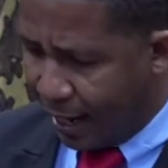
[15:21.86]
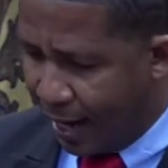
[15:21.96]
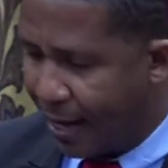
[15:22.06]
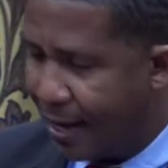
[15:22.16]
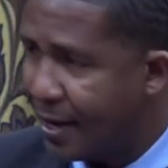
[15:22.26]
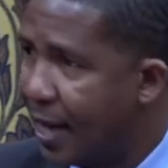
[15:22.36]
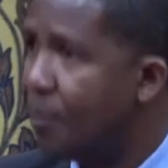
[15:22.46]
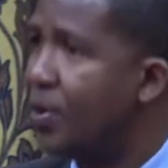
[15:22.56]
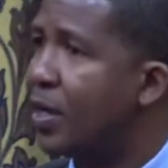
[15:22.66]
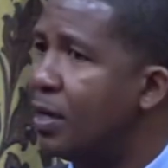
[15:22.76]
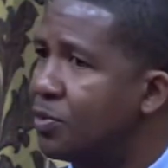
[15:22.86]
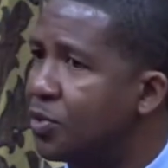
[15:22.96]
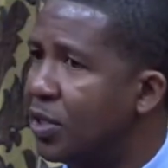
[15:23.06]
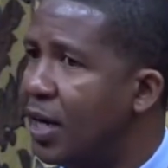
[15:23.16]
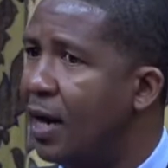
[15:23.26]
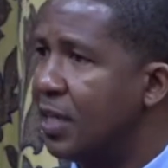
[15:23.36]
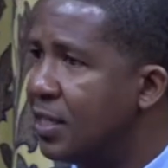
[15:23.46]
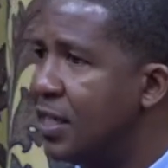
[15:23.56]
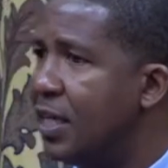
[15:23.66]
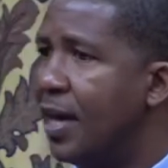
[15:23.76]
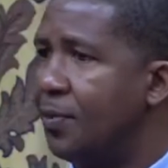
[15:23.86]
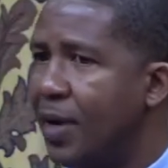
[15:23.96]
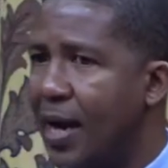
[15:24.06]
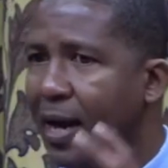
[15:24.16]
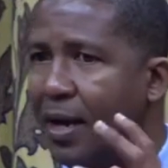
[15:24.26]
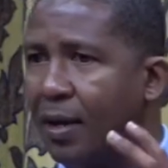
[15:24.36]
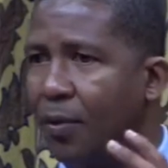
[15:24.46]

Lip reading: And then we come to the House and say that we are